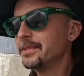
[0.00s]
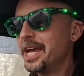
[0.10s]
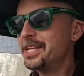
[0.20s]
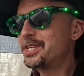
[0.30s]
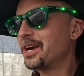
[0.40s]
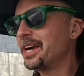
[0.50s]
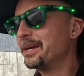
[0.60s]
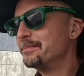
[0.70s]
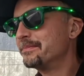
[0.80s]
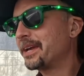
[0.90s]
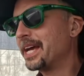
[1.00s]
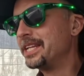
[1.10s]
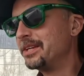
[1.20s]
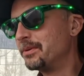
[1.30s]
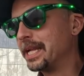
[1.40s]
Sorry, I'm kind of
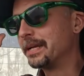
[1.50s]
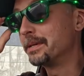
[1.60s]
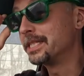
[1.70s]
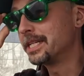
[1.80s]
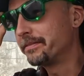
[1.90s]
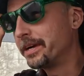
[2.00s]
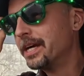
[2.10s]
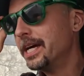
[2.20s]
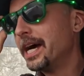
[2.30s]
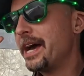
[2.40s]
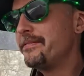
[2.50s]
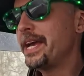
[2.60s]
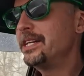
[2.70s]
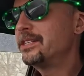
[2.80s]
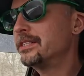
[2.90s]
derailing myself here. I've
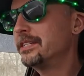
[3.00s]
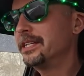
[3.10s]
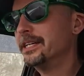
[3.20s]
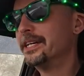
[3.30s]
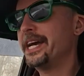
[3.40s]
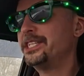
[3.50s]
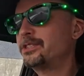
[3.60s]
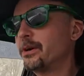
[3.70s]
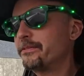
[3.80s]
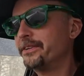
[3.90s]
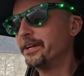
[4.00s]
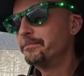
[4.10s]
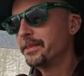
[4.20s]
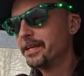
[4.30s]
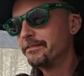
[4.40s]
entered a short
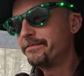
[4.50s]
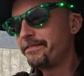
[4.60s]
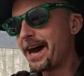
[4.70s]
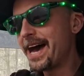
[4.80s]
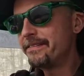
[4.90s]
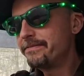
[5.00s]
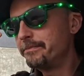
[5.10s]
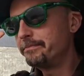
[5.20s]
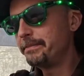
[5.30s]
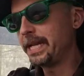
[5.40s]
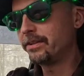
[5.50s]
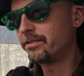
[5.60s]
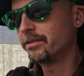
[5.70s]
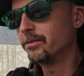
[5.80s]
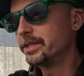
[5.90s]
film. 5
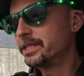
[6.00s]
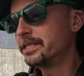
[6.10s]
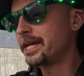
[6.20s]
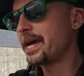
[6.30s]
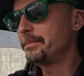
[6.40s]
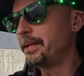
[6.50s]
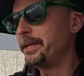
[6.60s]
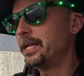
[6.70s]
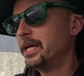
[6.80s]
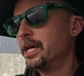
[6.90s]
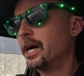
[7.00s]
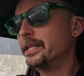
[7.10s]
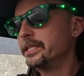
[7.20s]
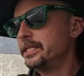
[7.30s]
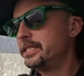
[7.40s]
minutes was the time limit
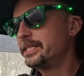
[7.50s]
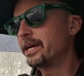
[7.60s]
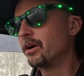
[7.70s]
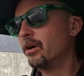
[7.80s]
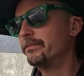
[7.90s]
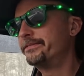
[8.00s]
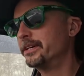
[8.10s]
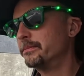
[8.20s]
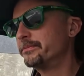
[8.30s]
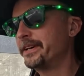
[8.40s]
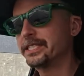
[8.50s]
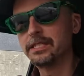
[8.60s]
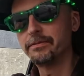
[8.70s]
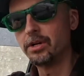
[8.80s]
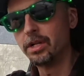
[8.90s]
on the Niseko Film
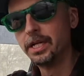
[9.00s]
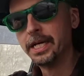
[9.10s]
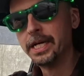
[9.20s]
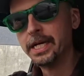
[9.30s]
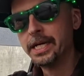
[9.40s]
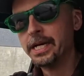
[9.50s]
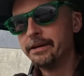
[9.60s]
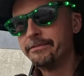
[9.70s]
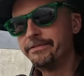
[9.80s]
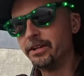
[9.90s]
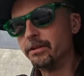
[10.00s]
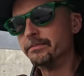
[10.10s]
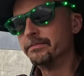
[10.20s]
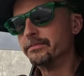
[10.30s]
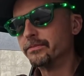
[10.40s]
Festival
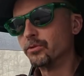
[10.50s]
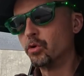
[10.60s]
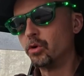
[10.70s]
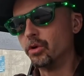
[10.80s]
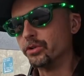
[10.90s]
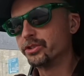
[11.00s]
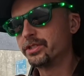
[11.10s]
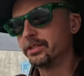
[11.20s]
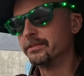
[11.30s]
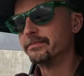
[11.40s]
film rules.